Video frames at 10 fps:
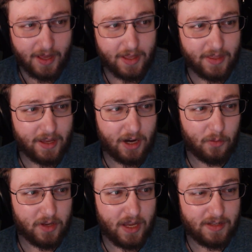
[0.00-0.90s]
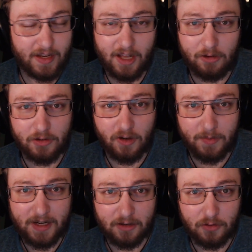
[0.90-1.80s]
then I would get $10 off
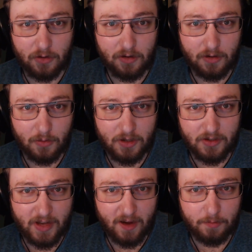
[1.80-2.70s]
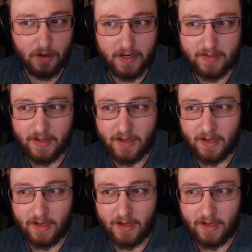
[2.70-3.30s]
my next order, which is half price.